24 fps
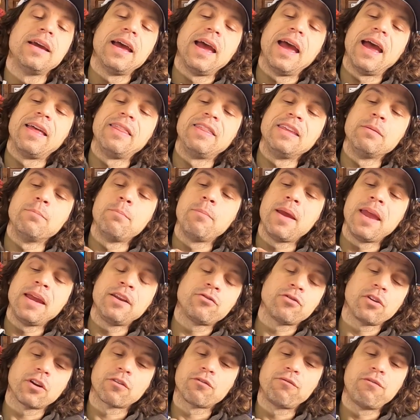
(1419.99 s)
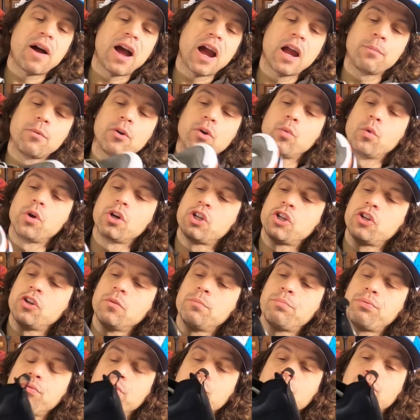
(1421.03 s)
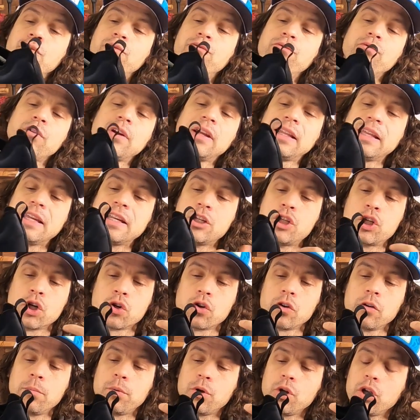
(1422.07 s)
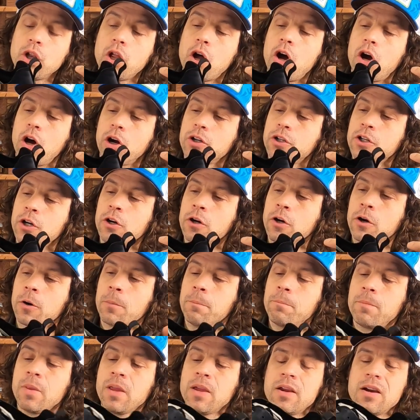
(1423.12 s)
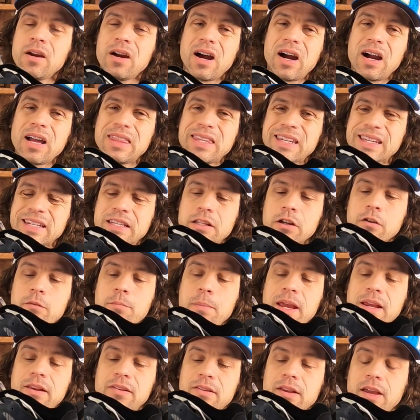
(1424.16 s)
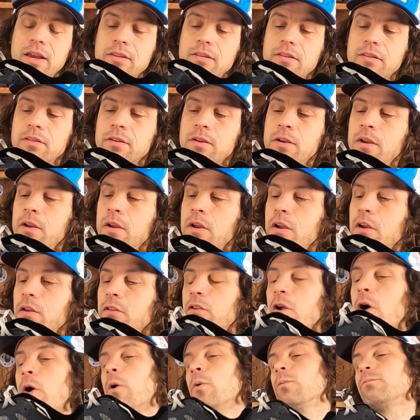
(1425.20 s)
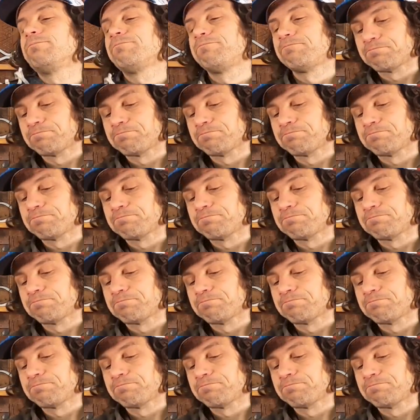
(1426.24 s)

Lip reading: and the matrix fiber, which should prove really durable long term, I think it does make sense. So